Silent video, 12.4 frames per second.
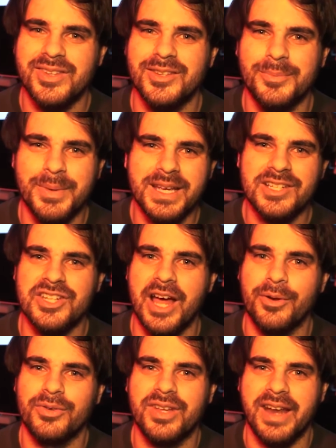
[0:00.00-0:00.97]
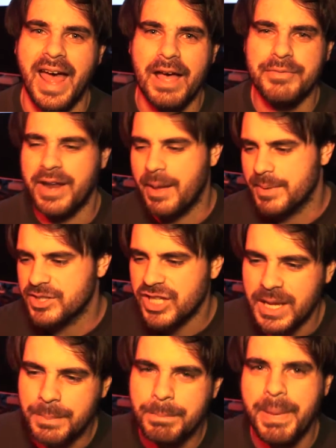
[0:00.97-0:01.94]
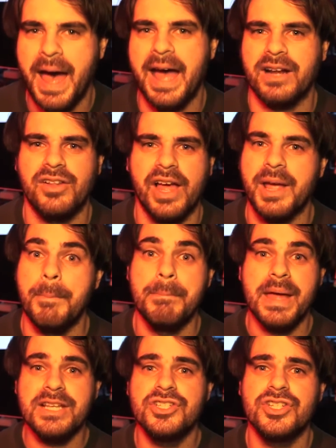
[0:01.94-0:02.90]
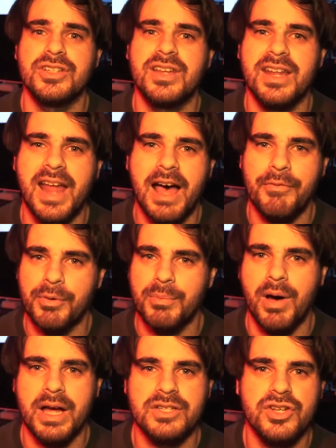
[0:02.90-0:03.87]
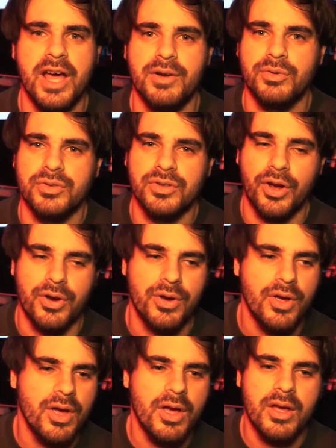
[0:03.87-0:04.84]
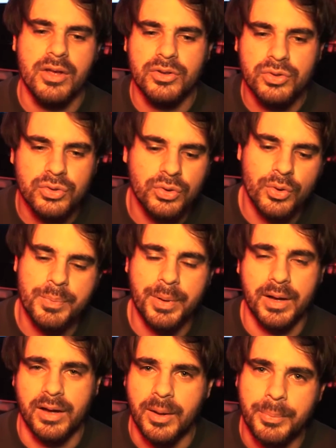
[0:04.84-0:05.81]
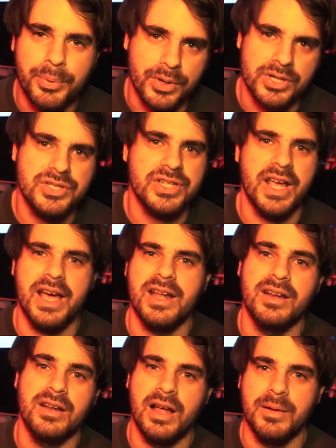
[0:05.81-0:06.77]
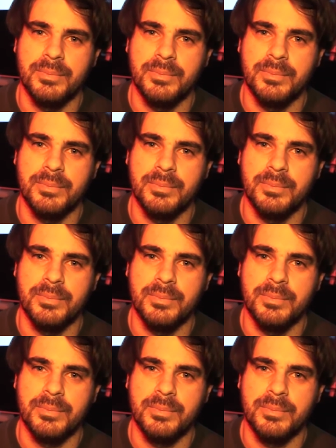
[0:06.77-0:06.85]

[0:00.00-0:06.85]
these bigger channels can have and how much impact like a mention can have on my channel. So super appreciated.